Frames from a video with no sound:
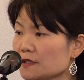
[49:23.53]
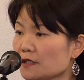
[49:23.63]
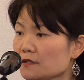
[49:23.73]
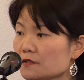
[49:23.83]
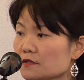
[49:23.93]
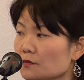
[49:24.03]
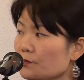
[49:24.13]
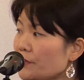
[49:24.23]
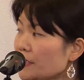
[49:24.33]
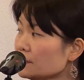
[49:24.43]
there's so
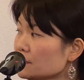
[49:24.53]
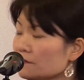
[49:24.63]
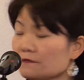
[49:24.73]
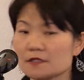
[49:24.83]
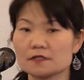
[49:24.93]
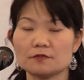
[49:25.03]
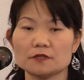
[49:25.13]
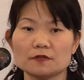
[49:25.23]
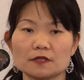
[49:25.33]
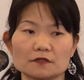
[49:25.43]
big difference
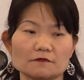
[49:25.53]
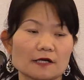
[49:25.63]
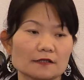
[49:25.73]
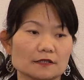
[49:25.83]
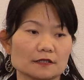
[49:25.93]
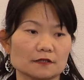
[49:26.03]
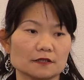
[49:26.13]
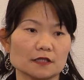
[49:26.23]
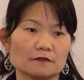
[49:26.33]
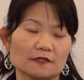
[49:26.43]
between advantaged and
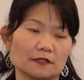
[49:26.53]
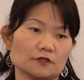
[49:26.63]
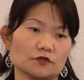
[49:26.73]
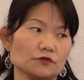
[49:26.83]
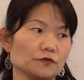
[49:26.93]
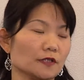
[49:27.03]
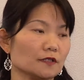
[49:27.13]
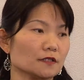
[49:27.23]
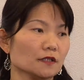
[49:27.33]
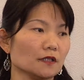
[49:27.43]
disadvantaged
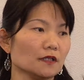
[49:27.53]
students.